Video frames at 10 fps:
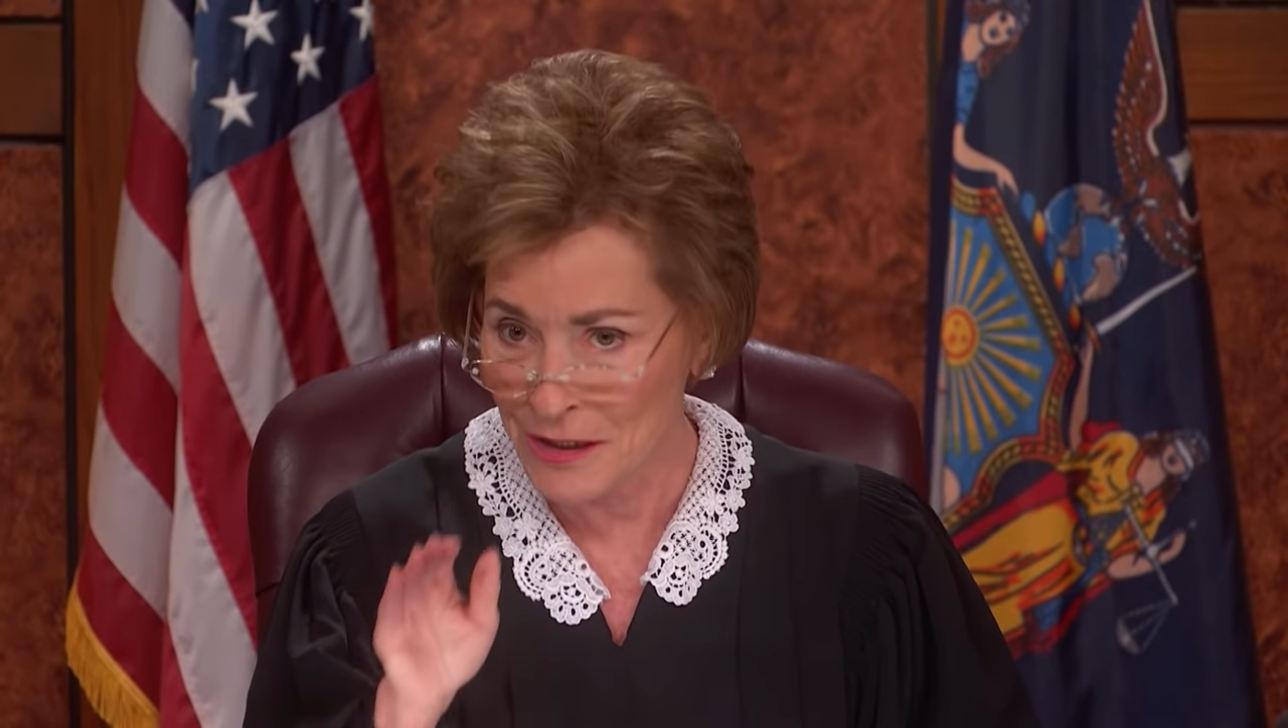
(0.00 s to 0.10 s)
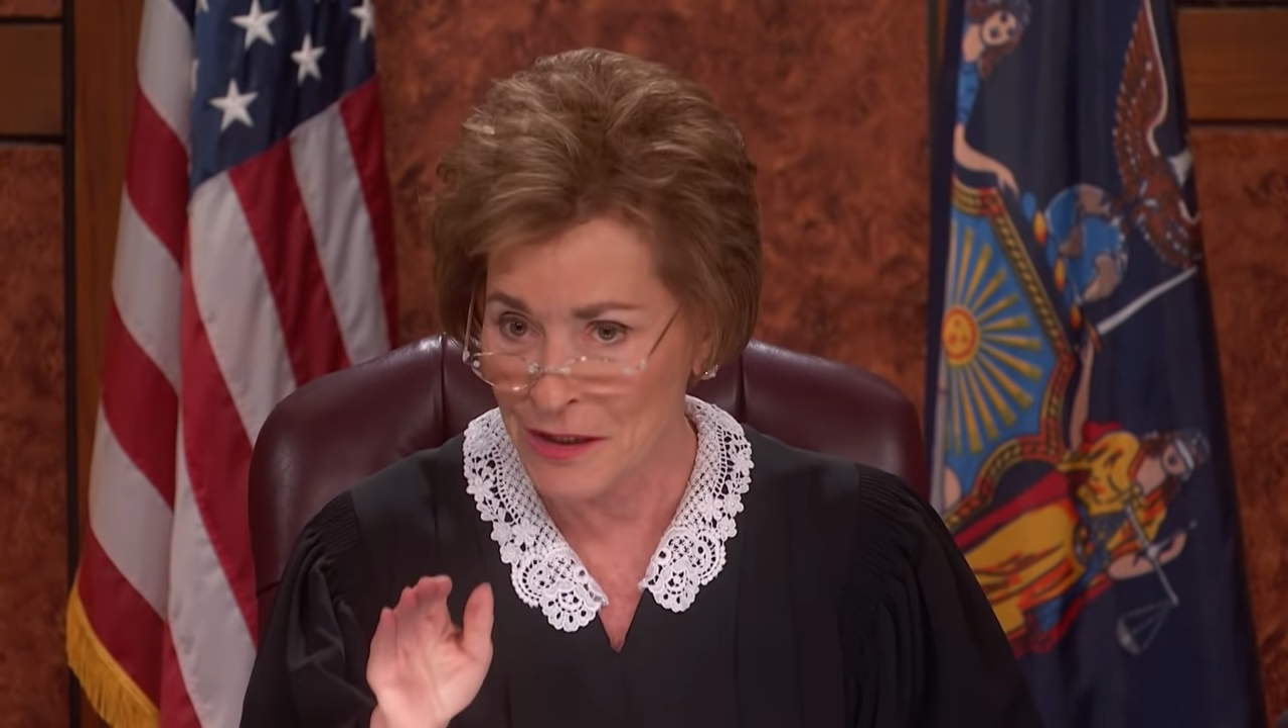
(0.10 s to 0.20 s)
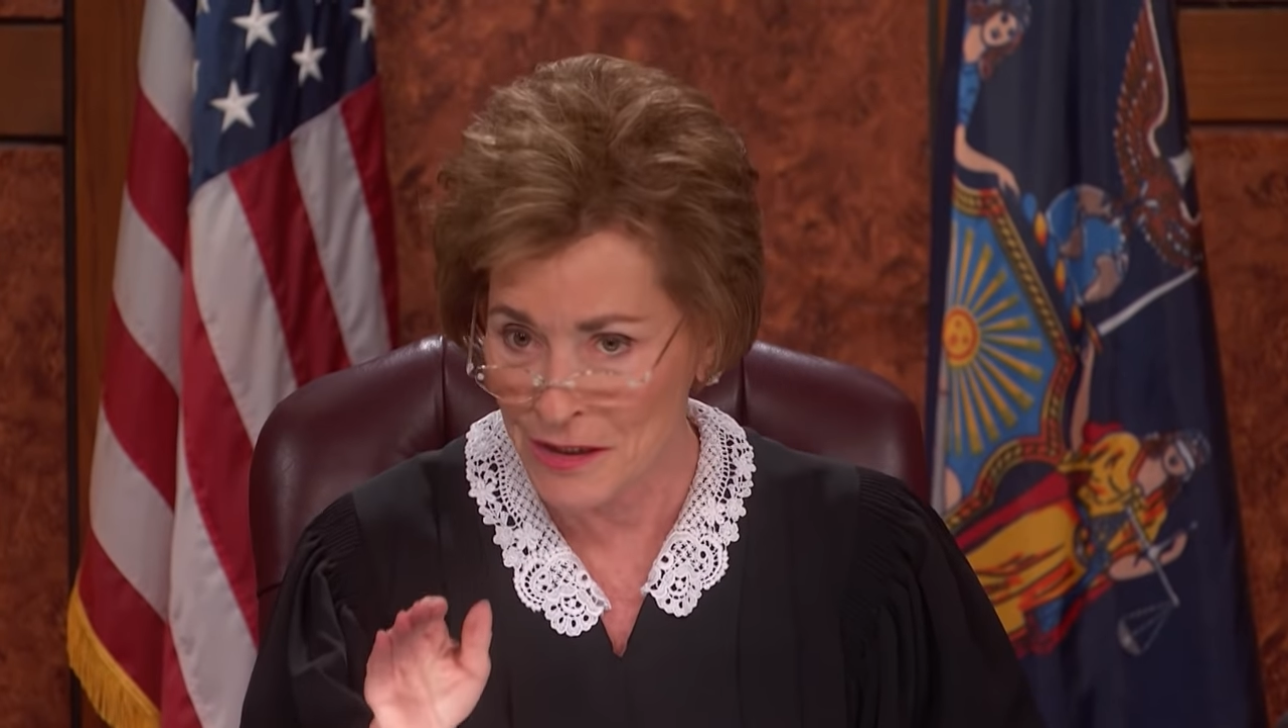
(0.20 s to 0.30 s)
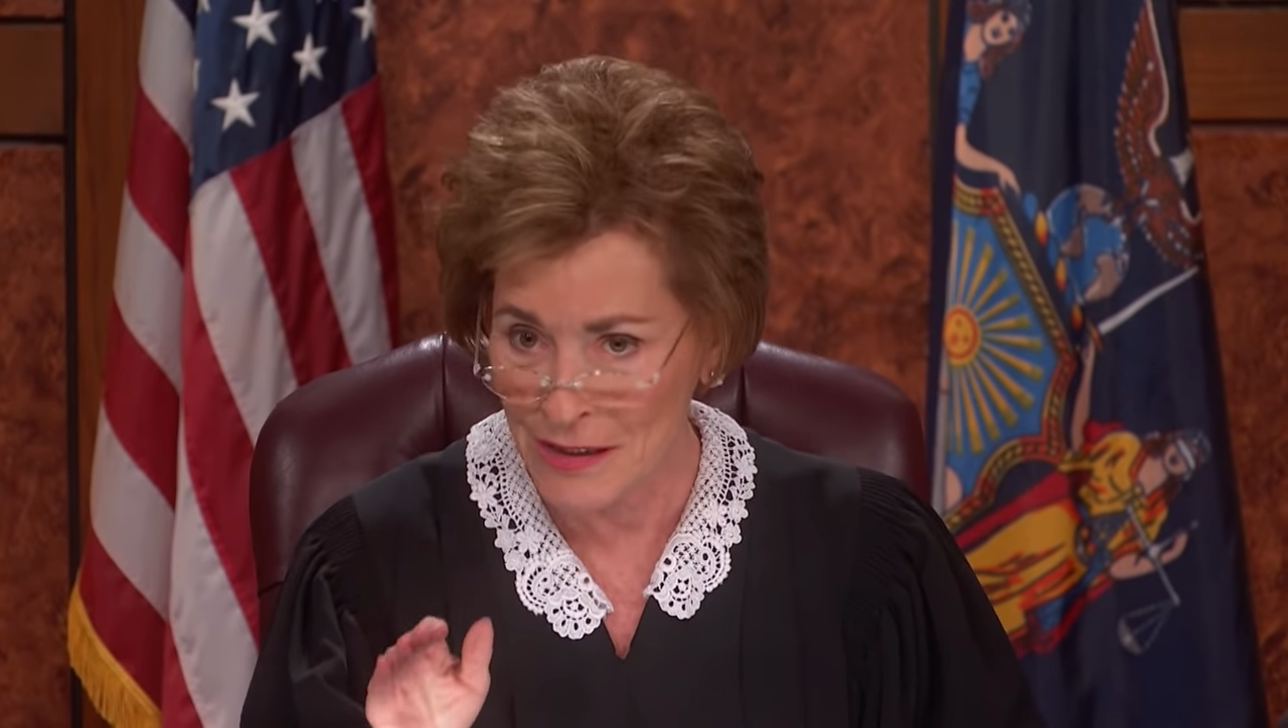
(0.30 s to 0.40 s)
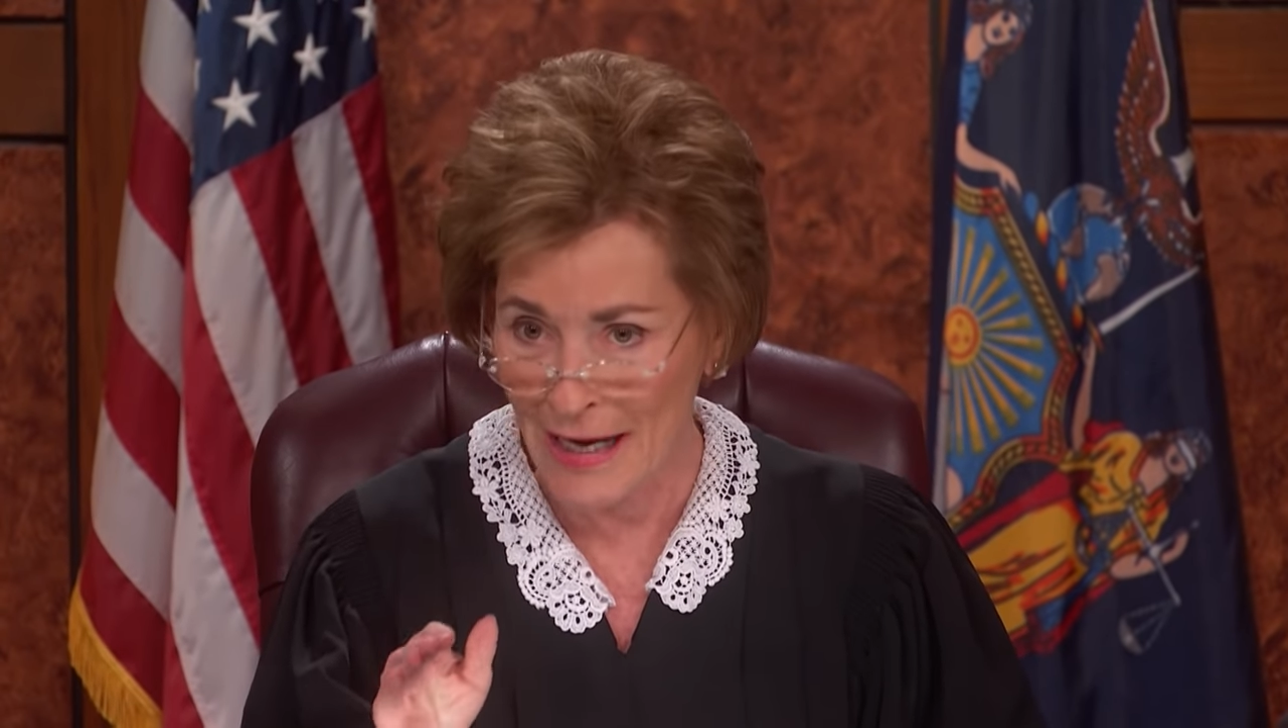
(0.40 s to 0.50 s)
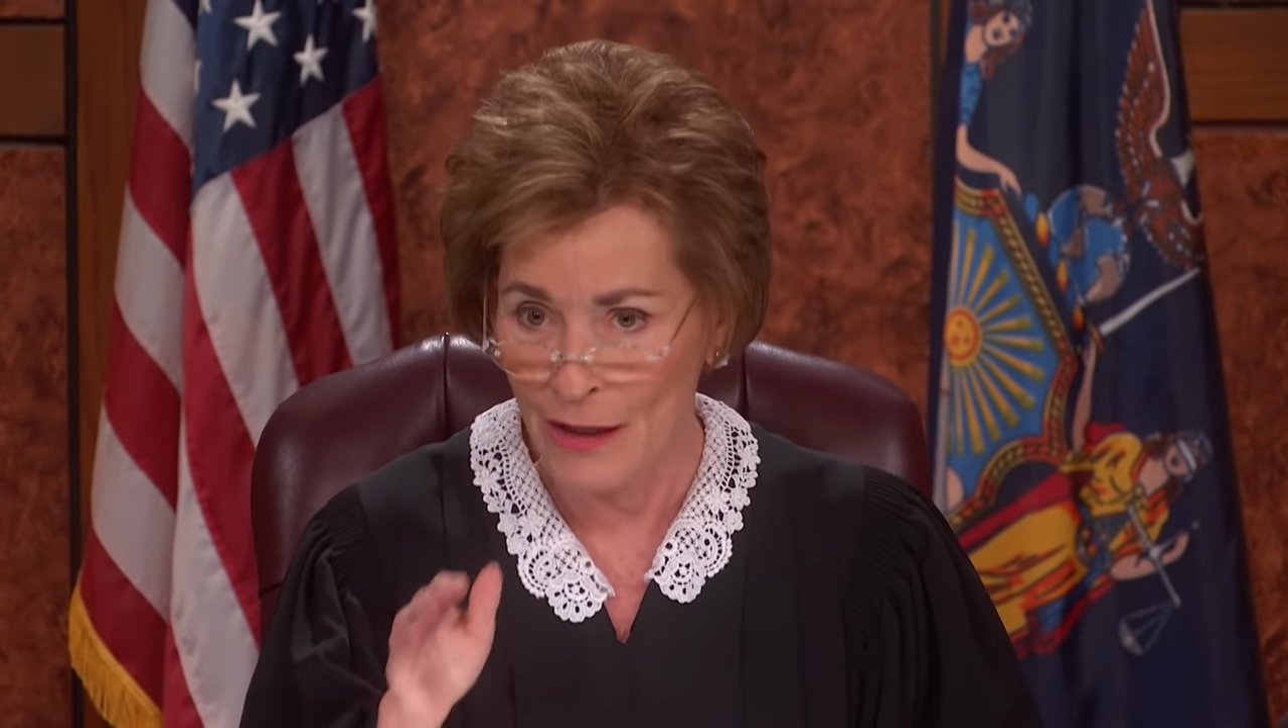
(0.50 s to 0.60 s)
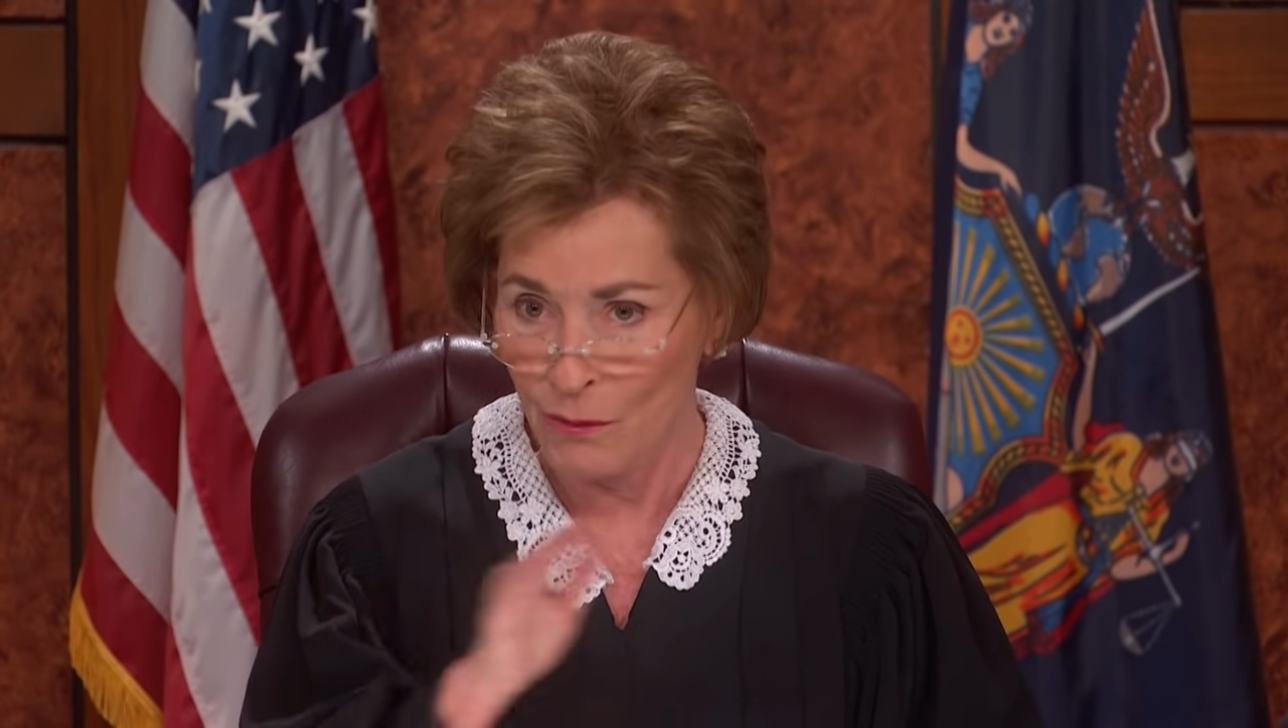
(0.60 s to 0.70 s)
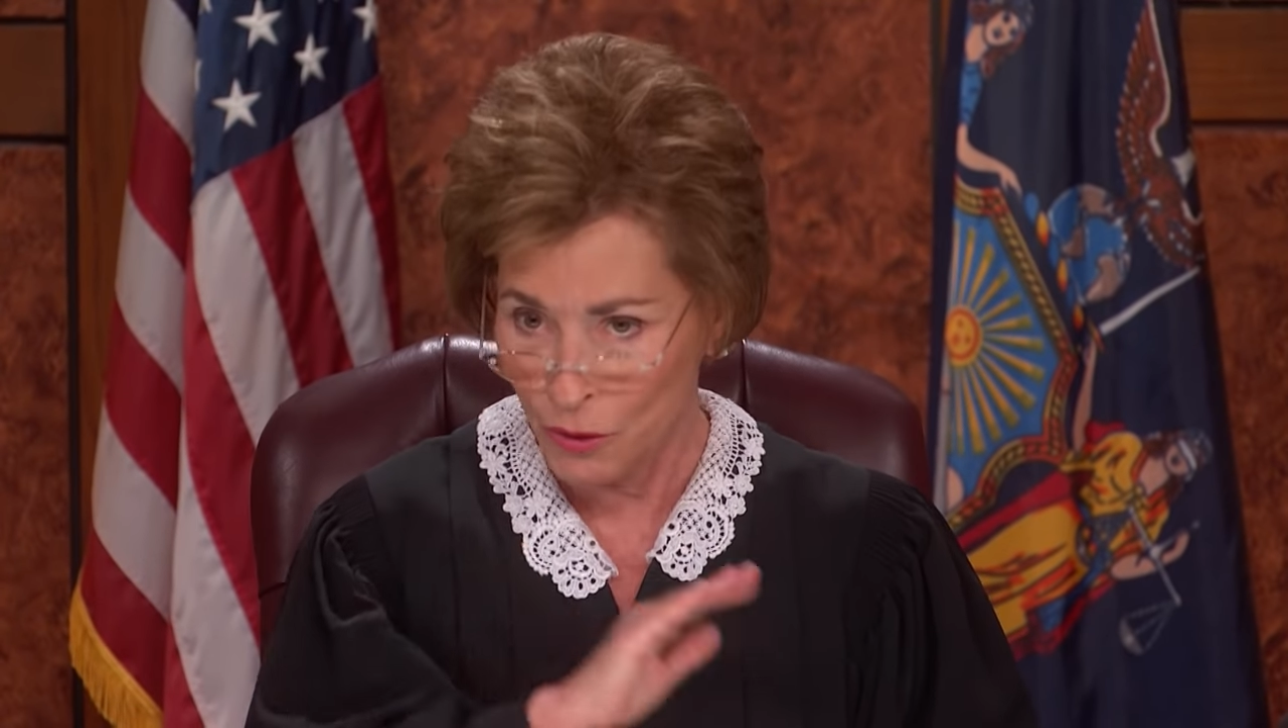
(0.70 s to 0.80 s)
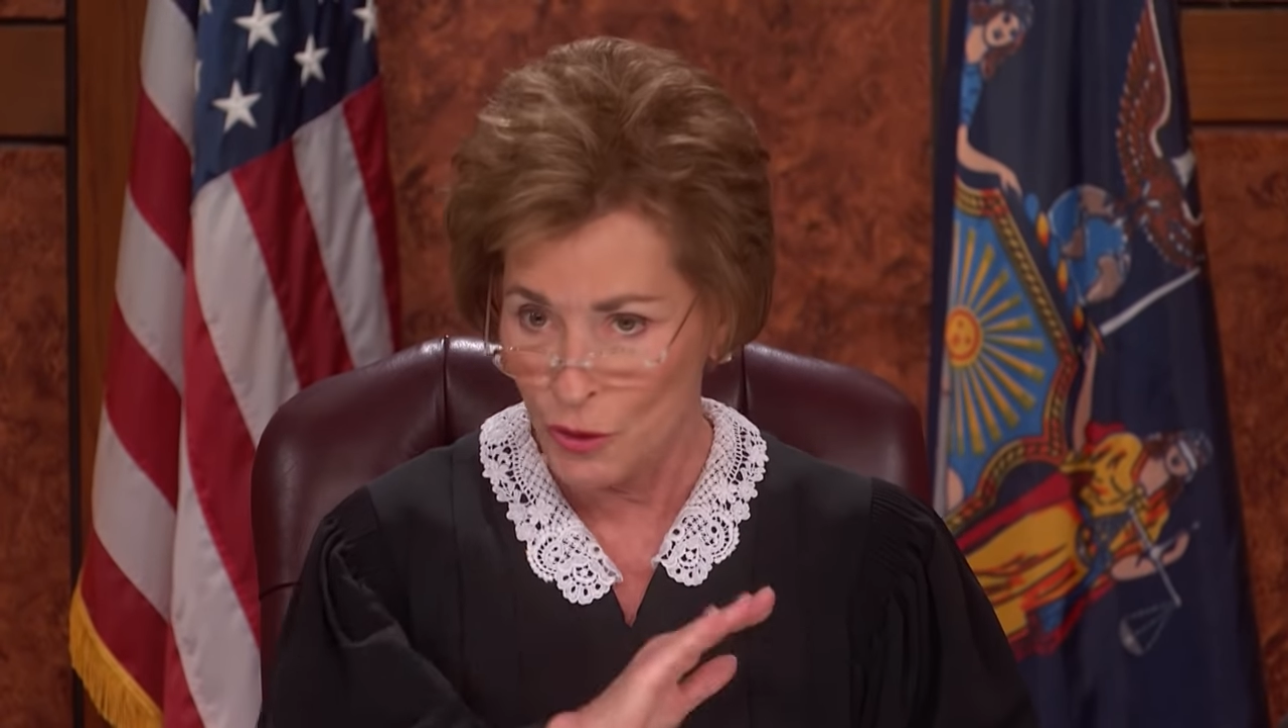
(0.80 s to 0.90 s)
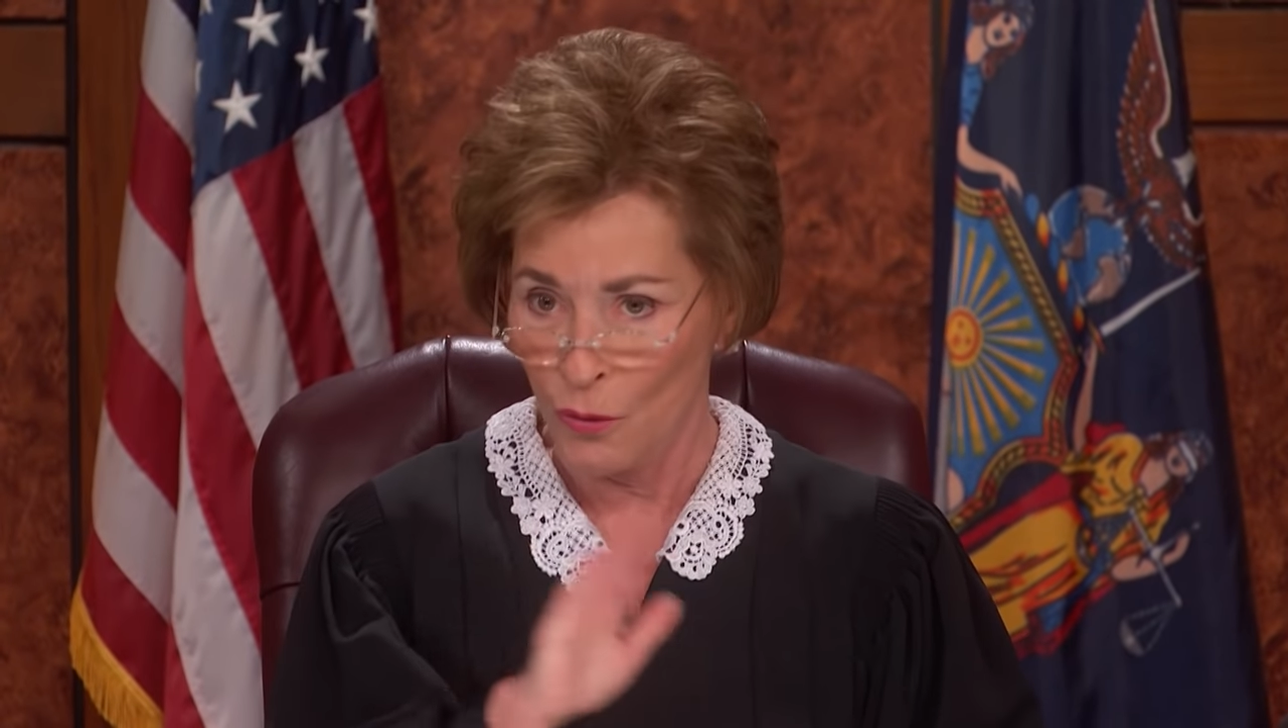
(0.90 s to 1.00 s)
sustained
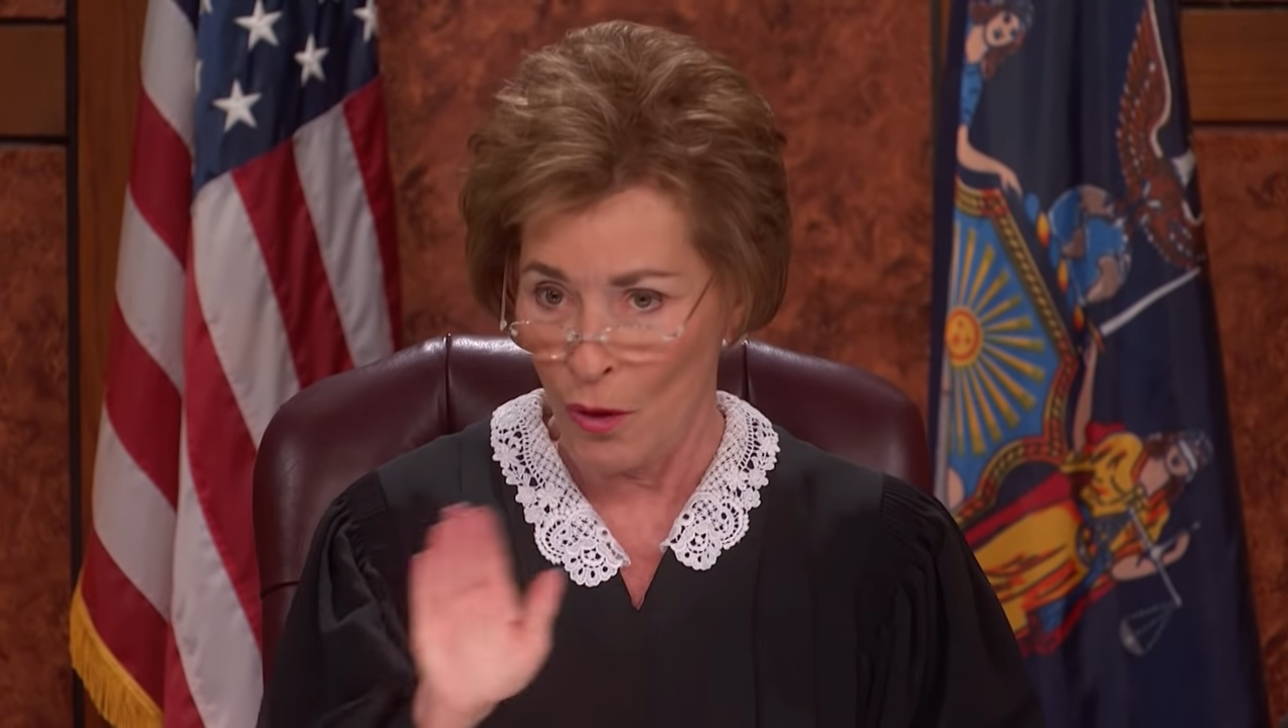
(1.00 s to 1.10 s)
but you